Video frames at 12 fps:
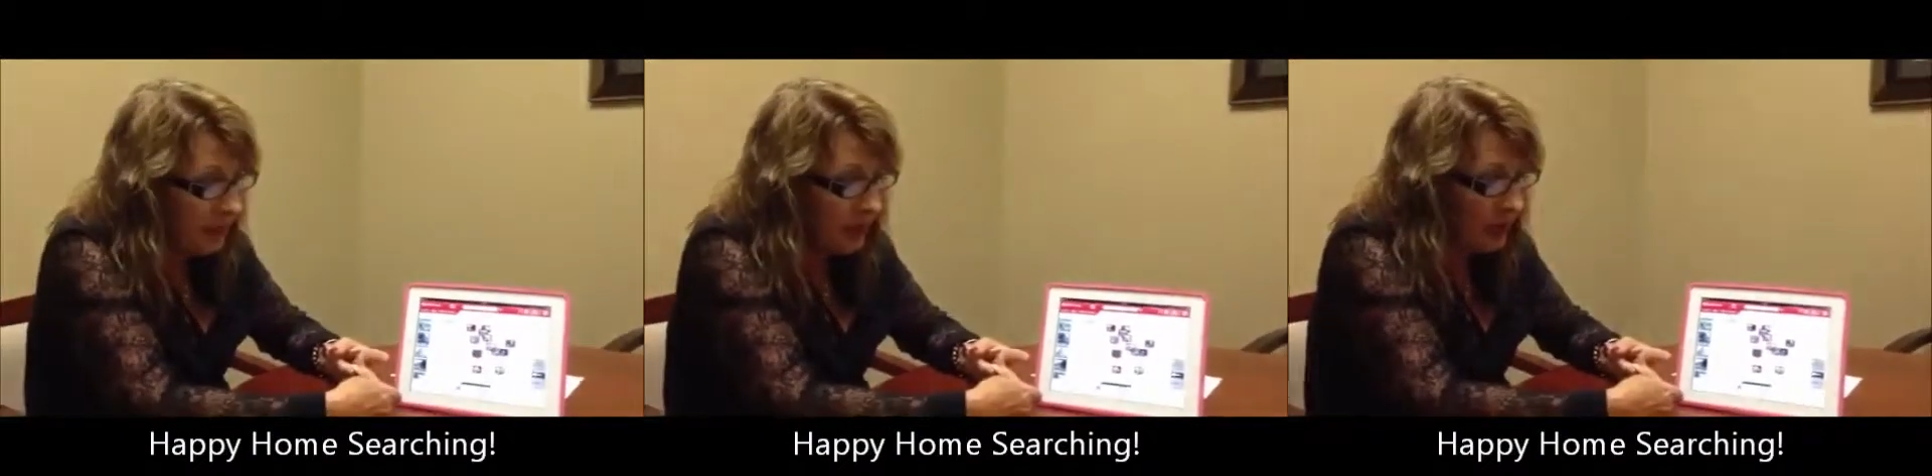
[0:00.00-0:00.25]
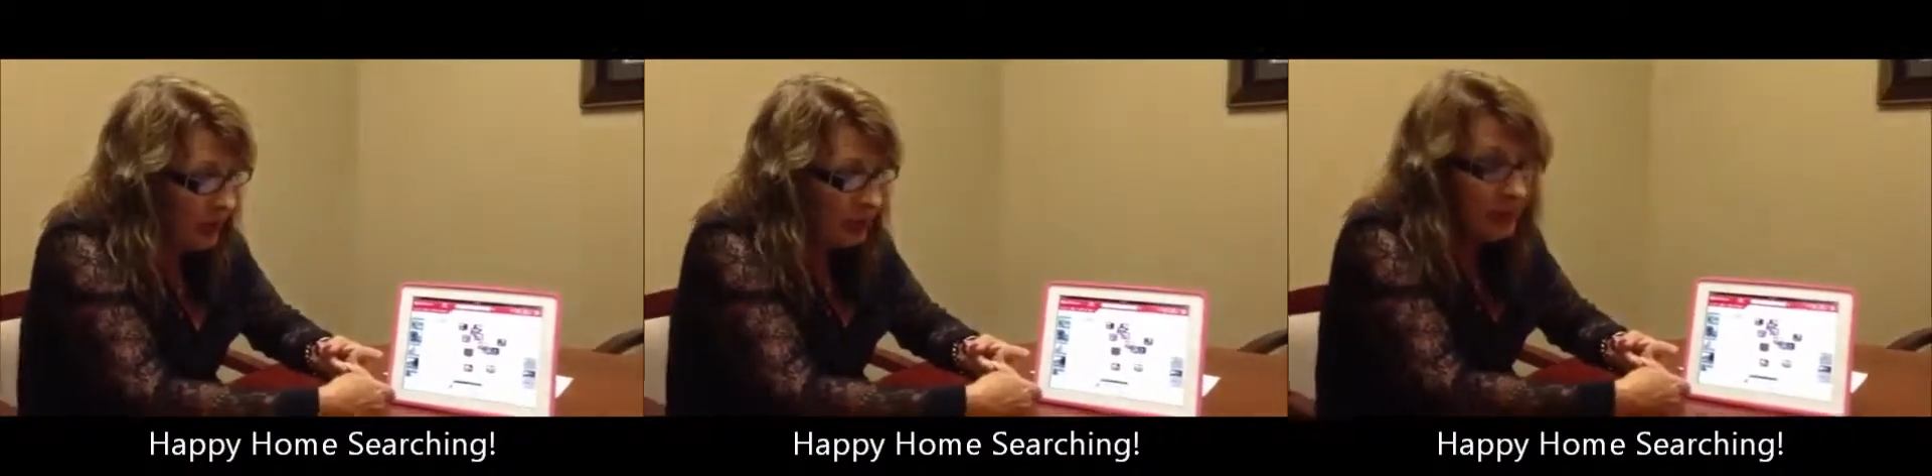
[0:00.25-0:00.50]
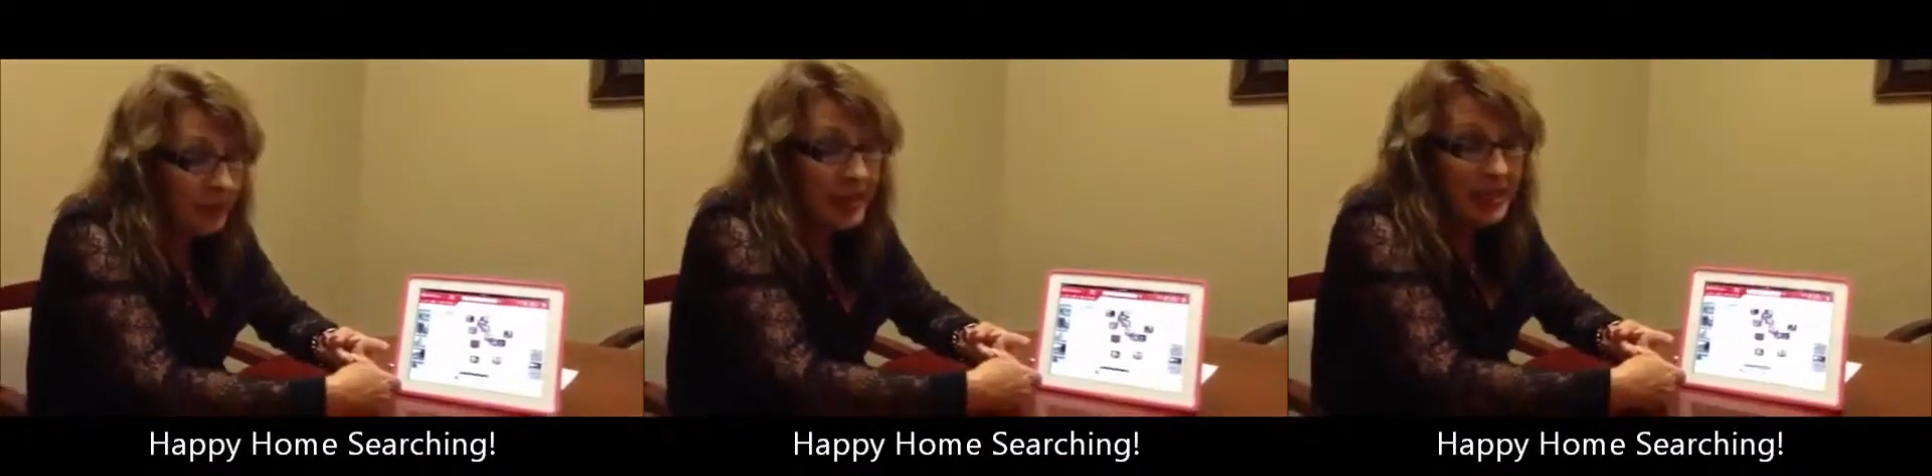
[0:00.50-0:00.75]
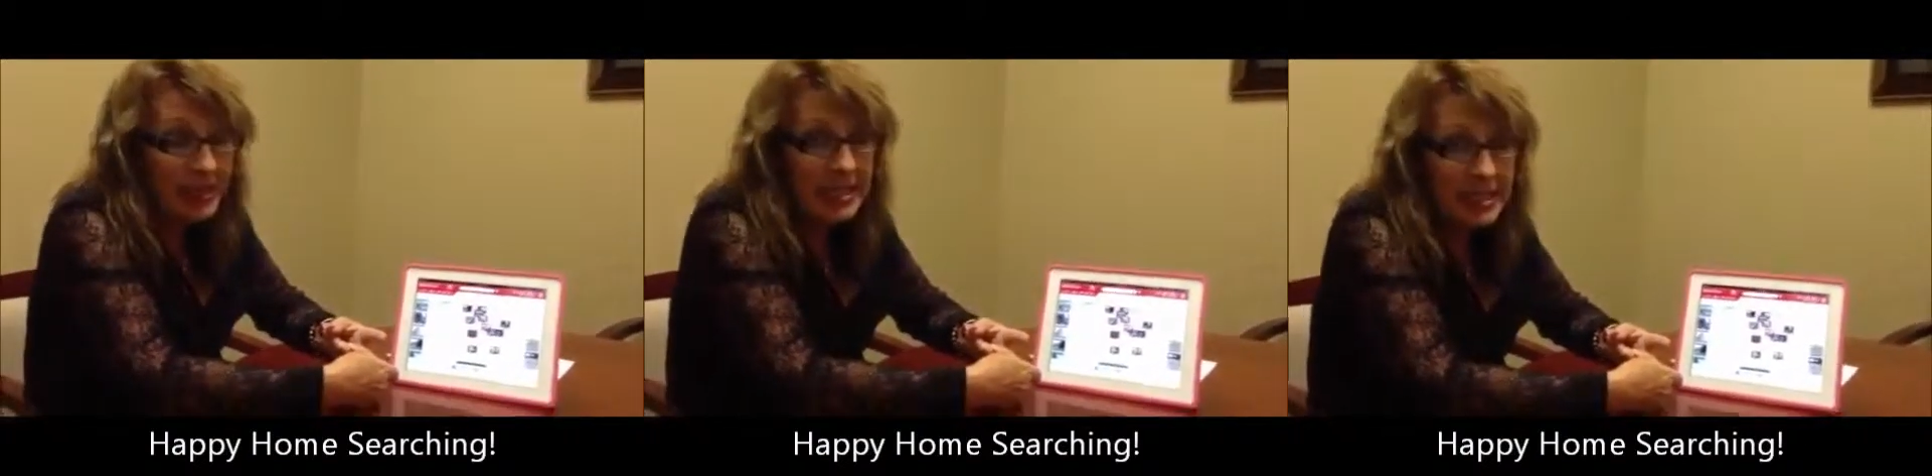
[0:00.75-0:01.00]
they're going to be
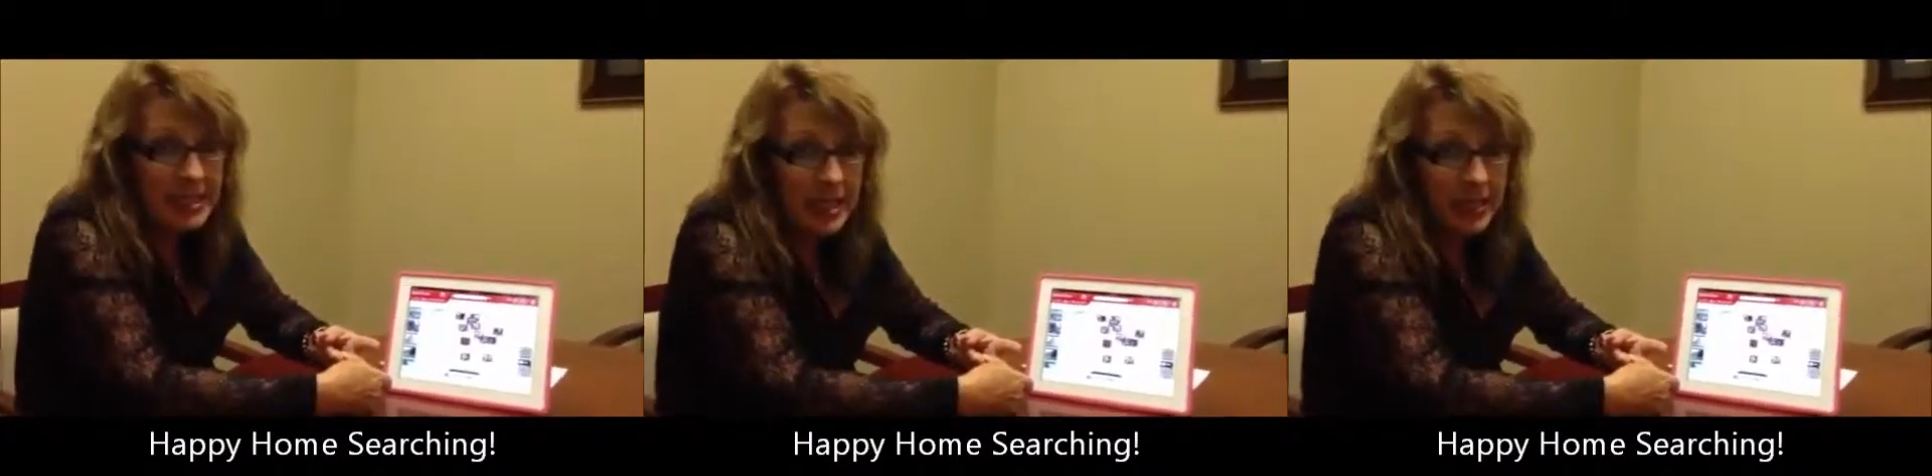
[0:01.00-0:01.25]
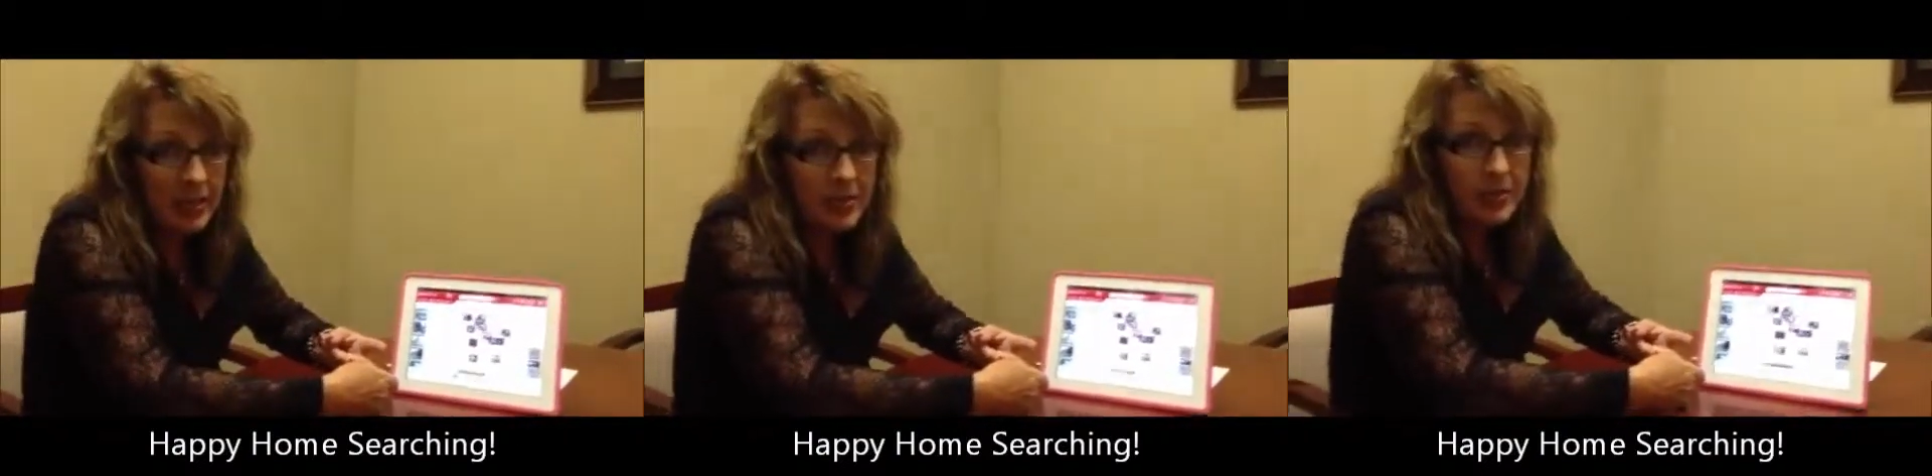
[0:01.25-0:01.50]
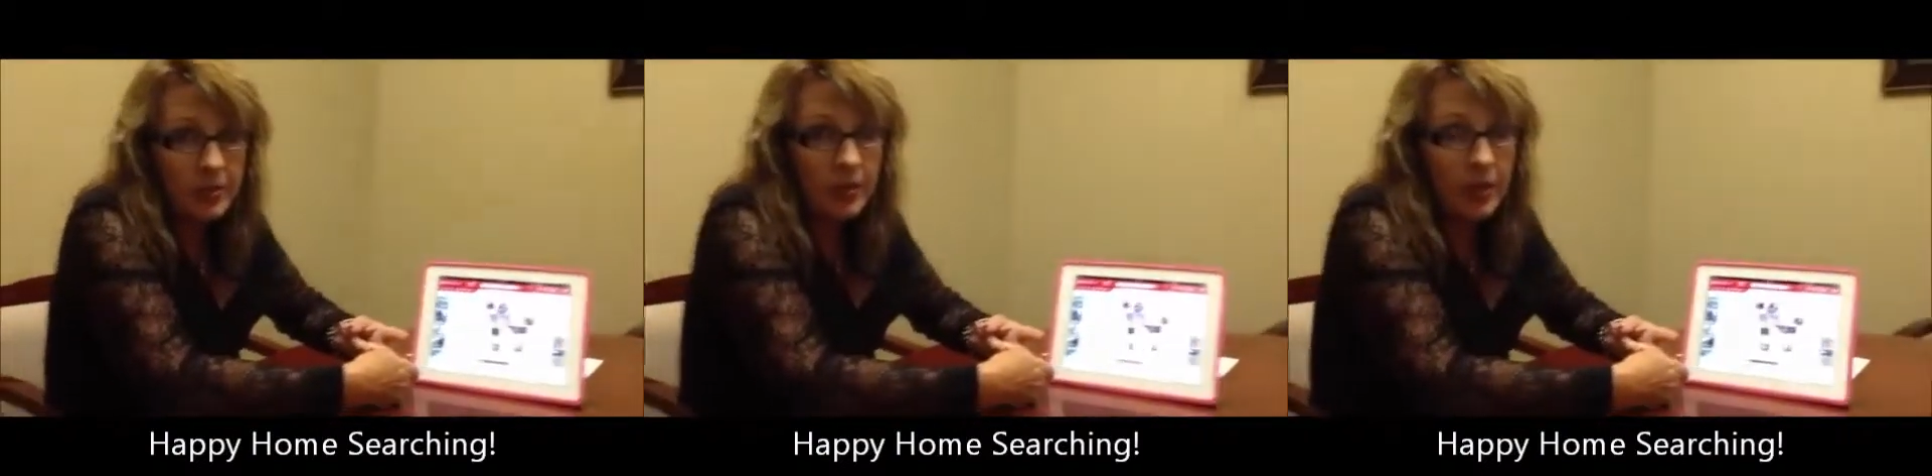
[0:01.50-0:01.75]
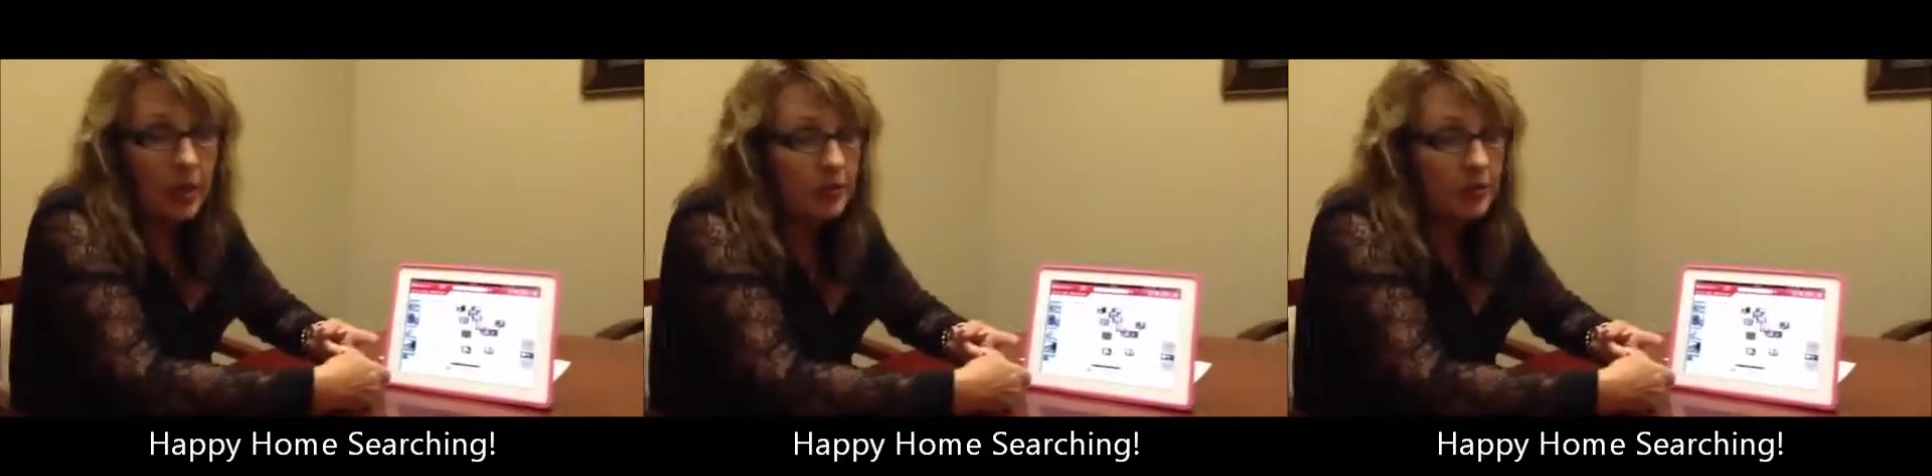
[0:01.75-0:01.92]
pending sales so you can